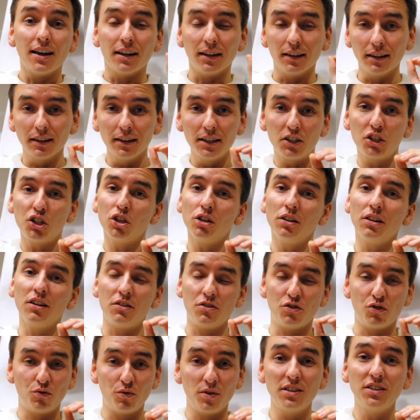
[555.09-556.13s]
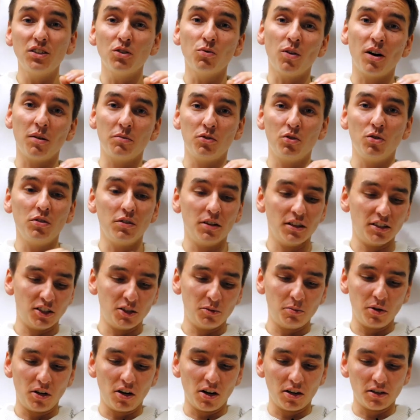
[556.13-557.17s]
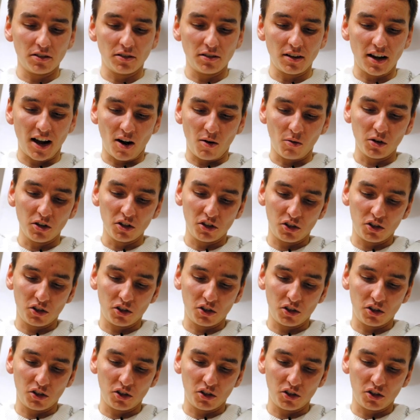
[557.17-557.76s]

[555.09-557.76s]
Literally the reason why I'm doing this is because I want